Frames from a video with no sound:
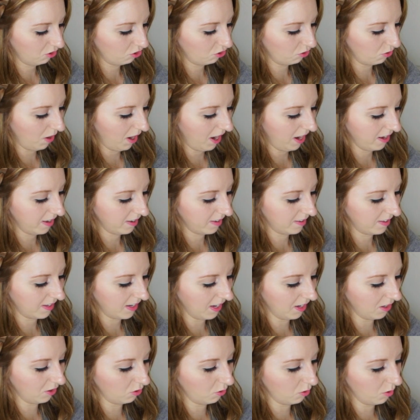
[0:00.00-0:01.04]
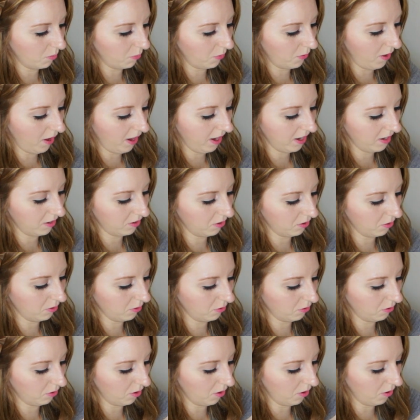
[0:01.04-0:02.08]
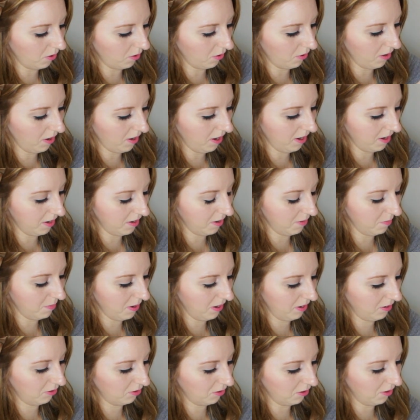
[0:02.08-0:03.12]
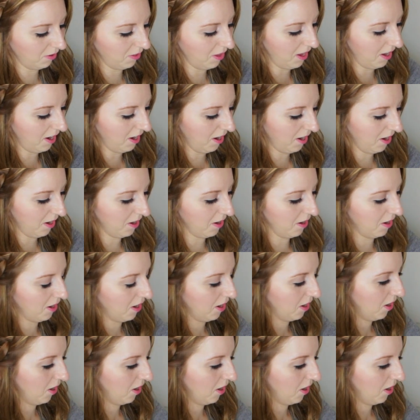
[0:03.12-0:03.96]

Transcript: dry skin to apply it to, so I did make sure that I